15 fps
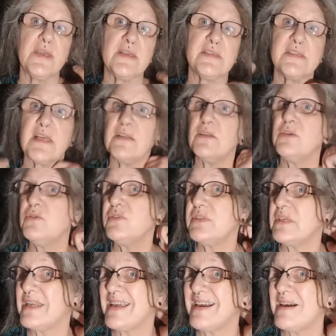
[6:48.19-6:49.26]
Is that
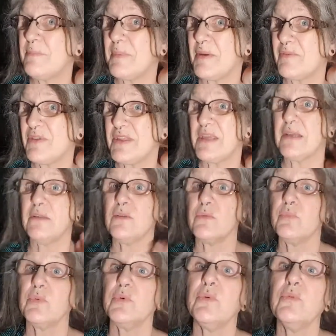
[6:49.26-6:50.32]
loosening up everything at the
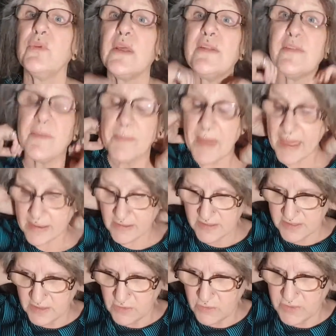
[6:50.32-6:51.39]
root in the back? Because
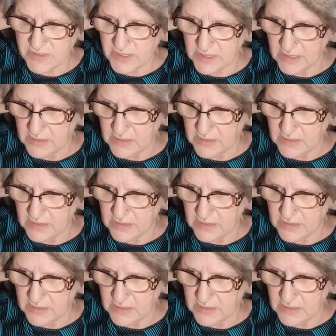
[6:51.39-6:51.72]
I notice I